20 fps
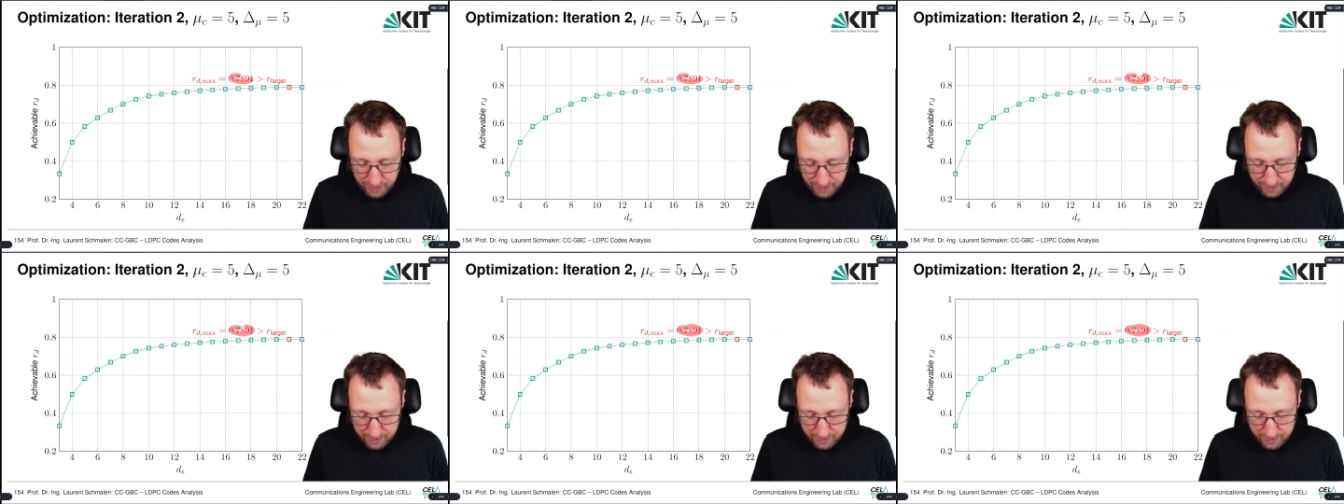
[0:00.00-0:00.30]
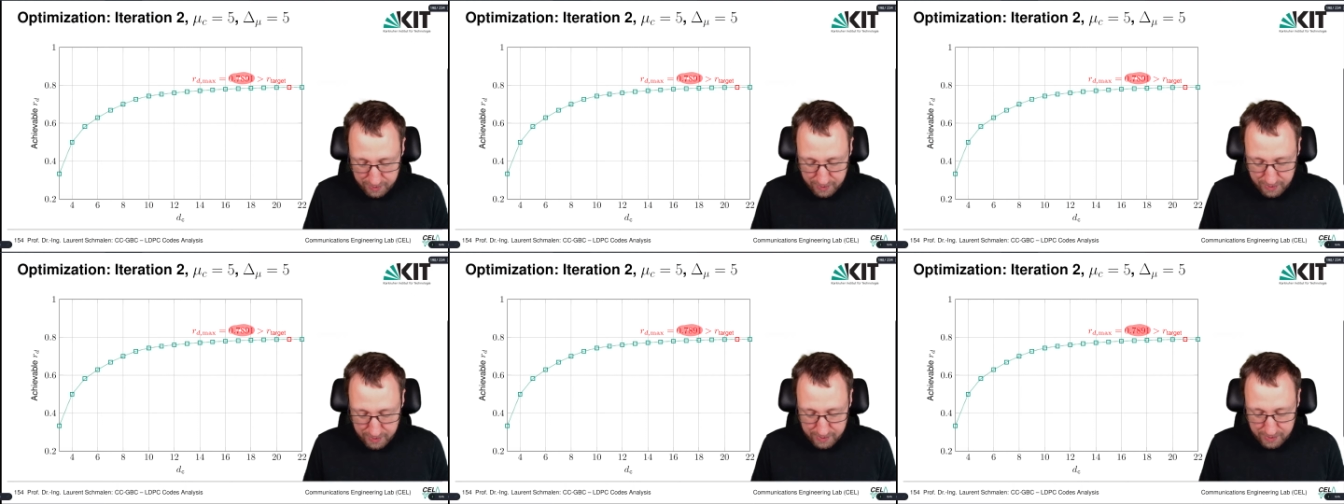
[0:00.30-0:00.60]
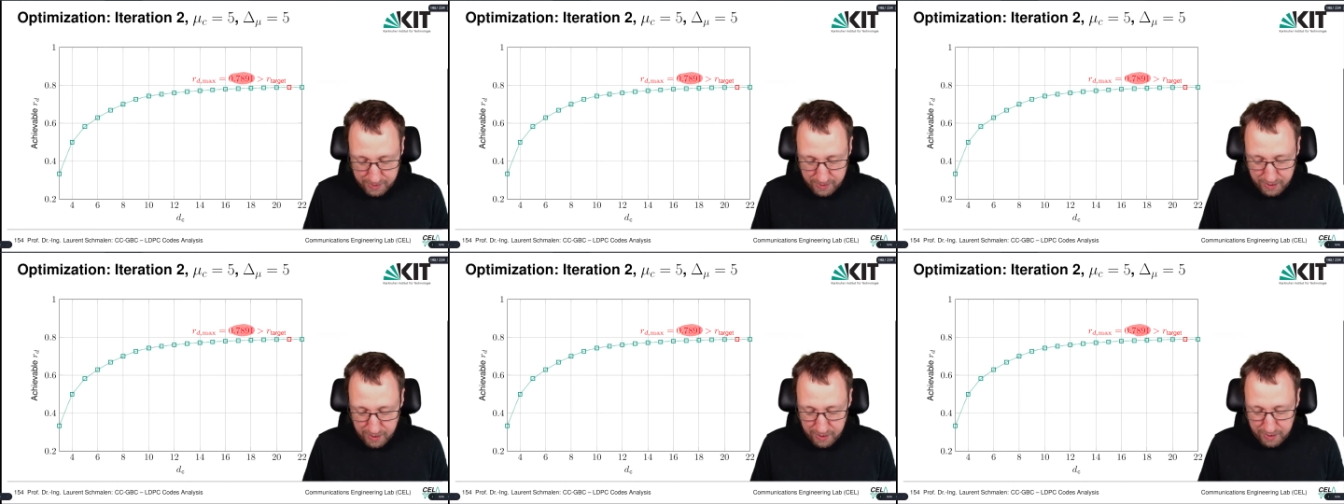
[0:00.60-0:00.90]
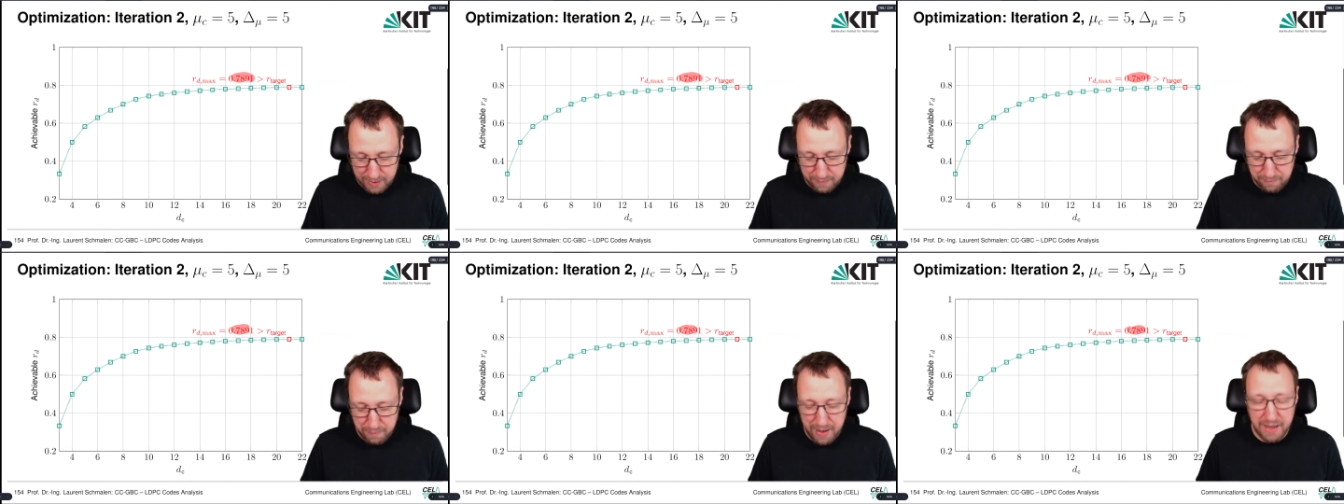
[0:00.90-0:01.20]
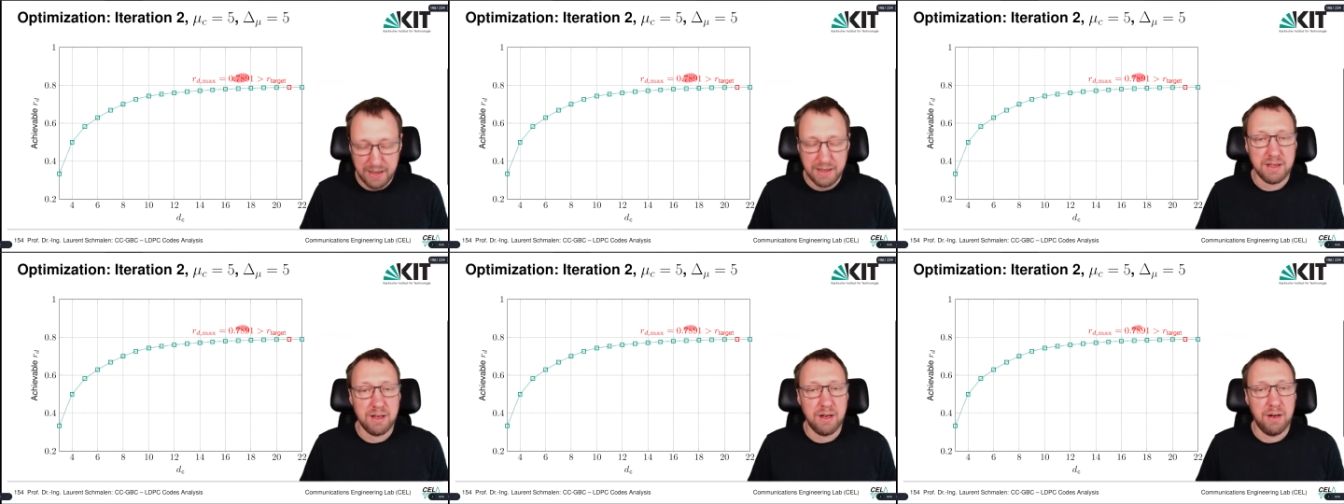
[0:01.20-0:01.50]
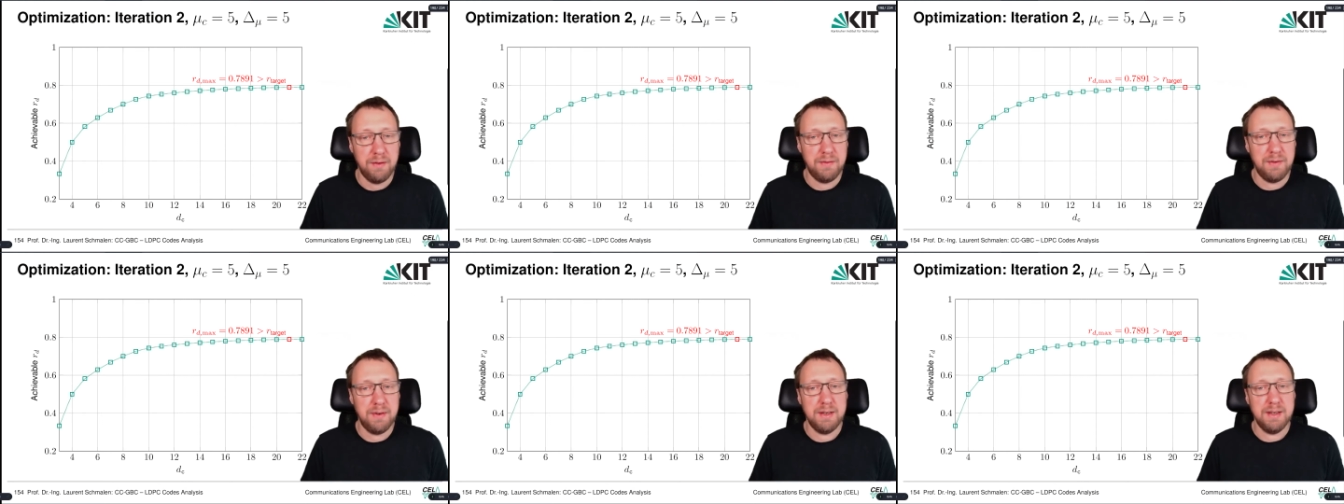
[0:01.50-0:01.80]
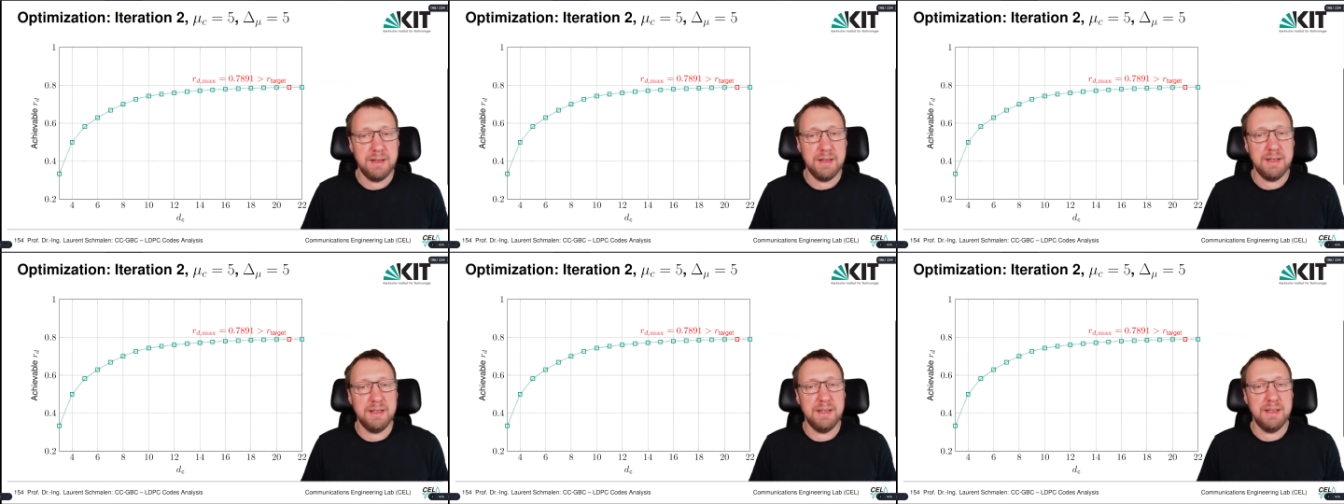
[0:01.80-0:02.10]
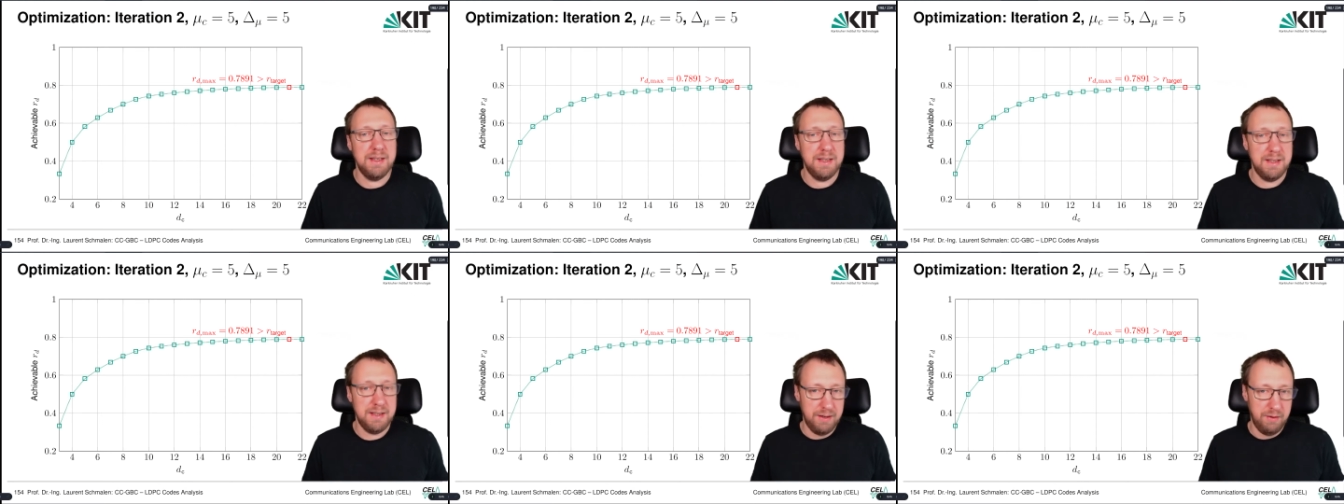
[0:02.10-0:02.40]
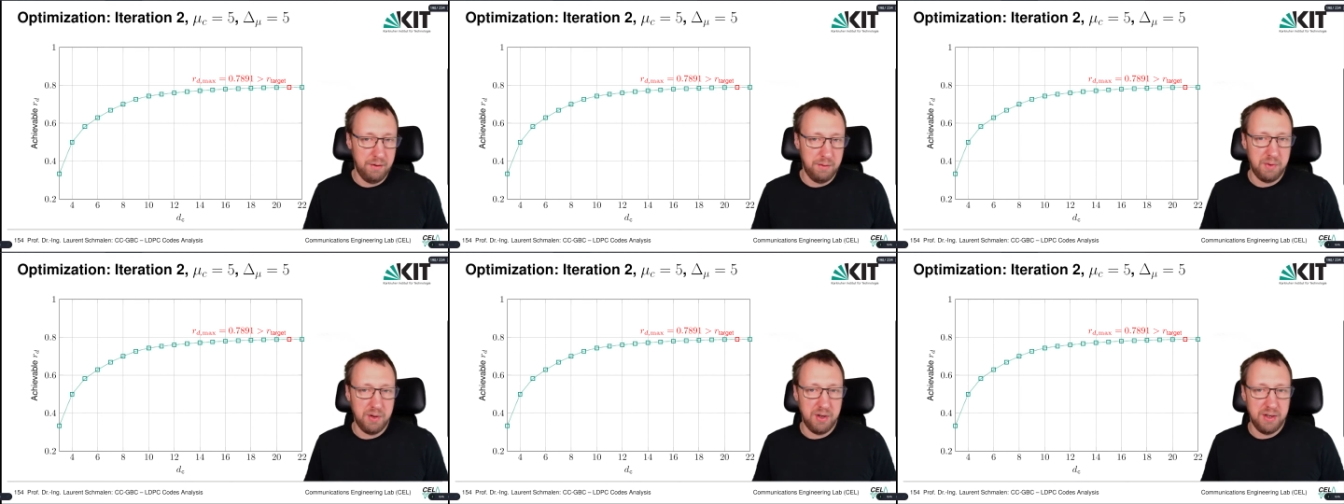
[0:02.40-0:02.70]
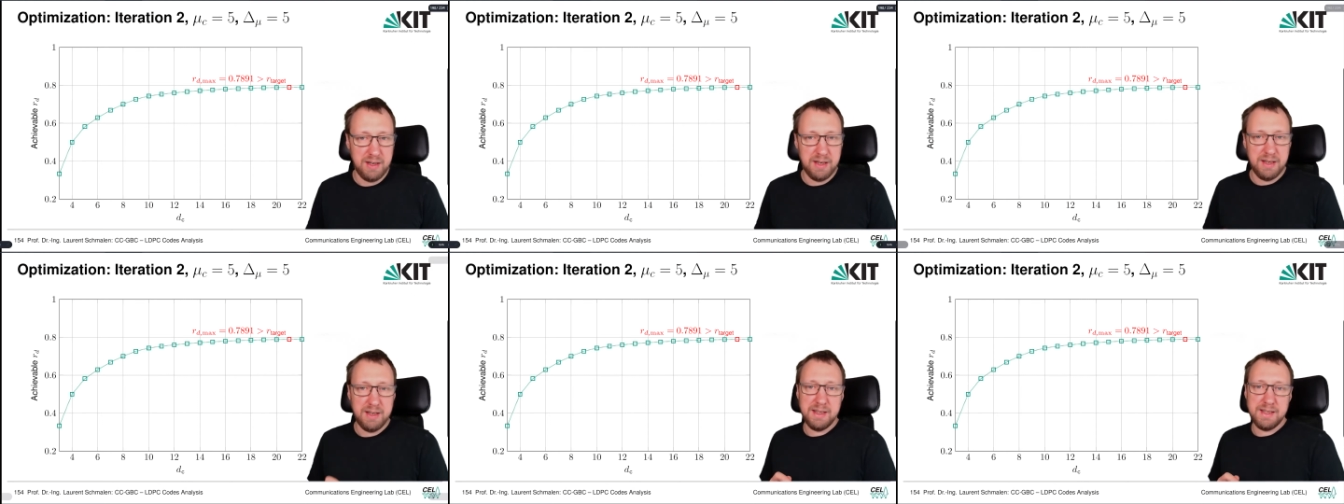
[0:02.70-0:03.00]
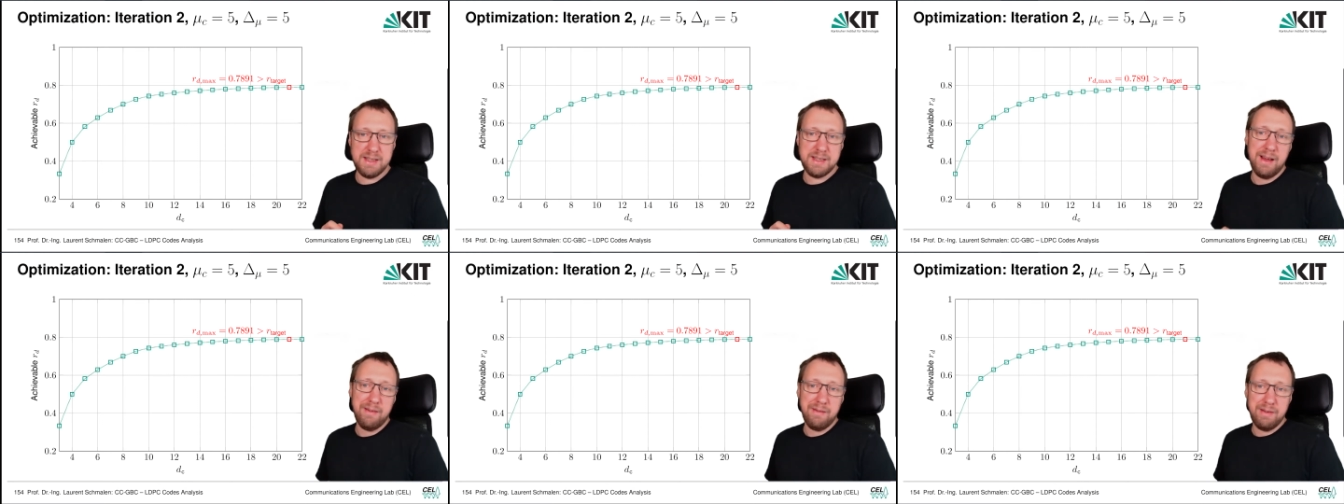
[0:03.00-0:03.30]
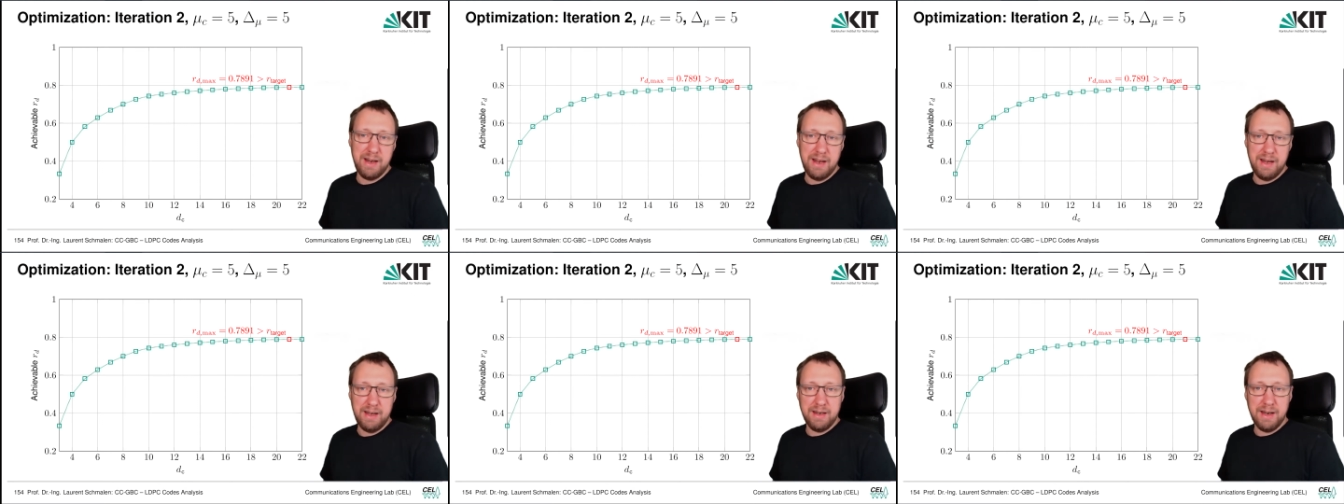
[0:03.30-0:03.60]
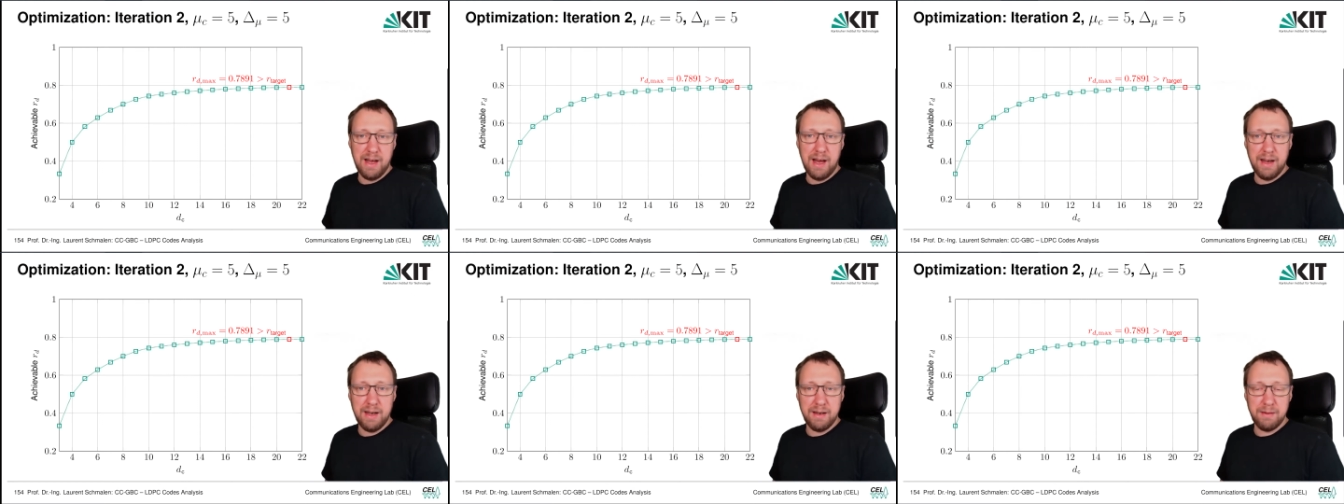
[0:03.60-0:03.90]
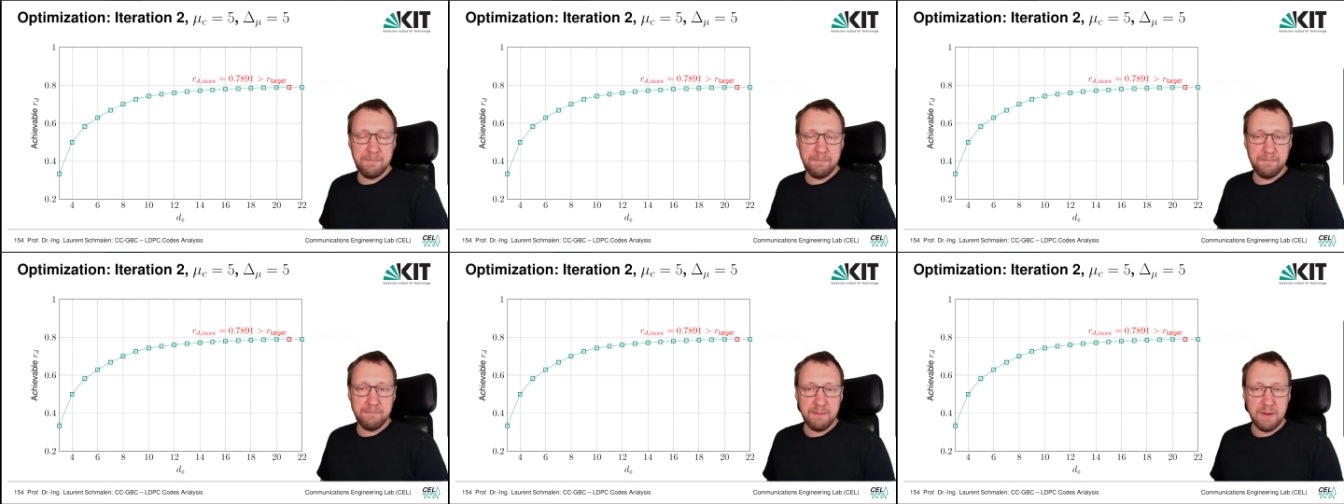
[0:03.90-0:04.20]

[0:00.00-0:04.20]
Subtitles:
a RD max of 0.789.